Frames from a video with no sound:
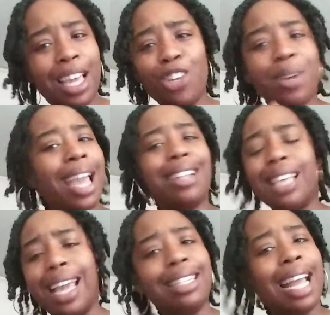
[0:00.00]
You can't
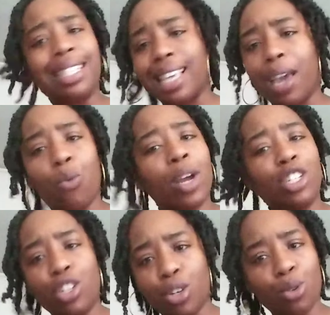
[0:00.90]
take that skin
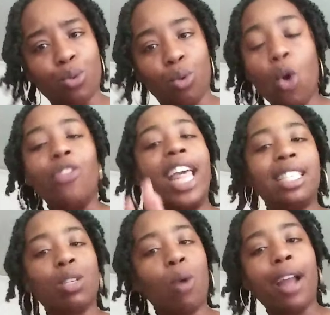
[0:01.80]
with you.
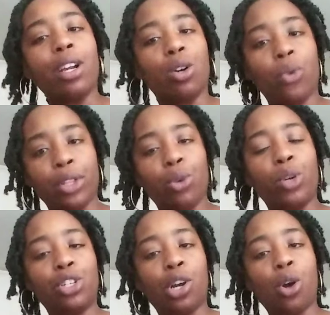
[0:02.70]
This is why you're going through
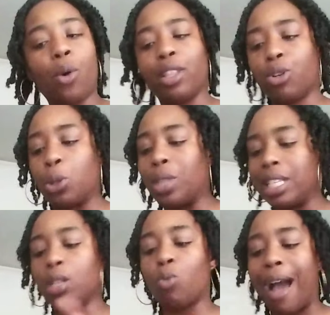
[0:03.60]
what you're going through.
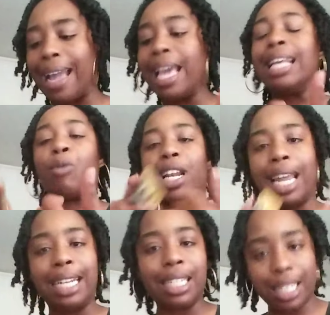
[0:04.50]
This is why
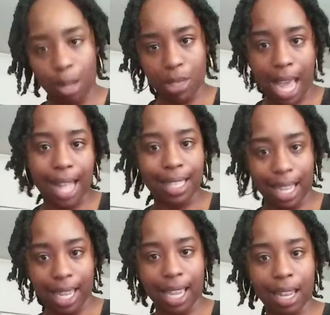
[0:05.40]
relationships had to
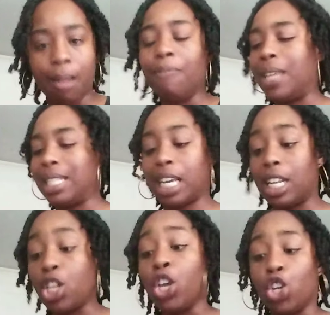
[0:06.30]
end. This
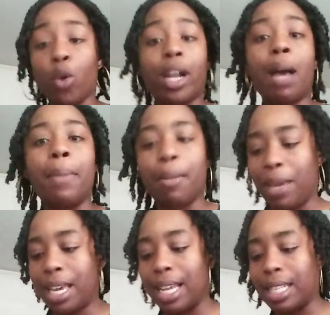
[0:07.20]
because you're coming
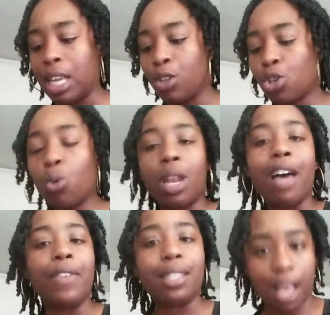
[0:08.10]
because true
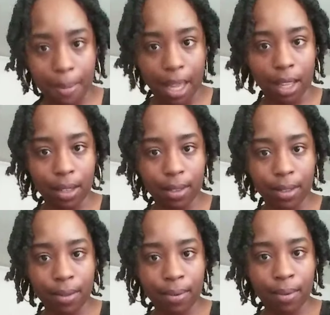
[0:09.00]
love is coming.
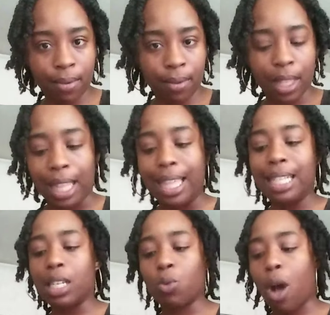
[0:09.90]
This is